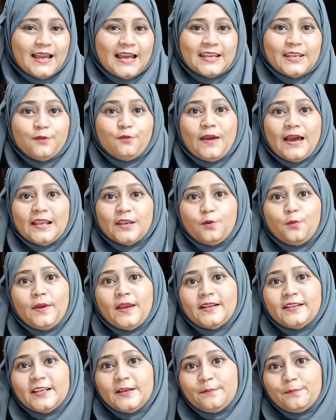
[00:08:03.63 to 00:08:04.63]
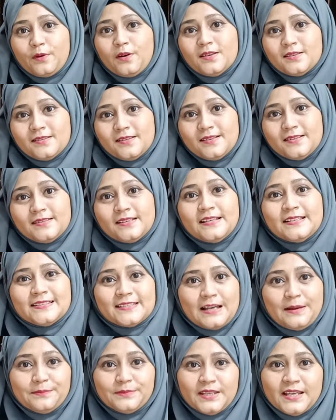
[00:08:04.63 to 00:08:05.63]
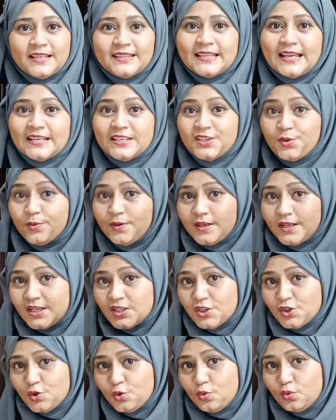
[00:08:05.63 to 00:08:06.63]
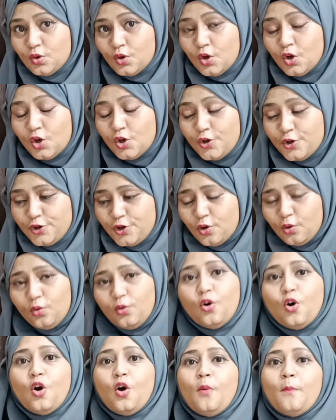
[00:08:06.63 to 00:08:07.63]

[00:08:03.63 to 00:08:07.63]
and evaluating process is something that you need to do.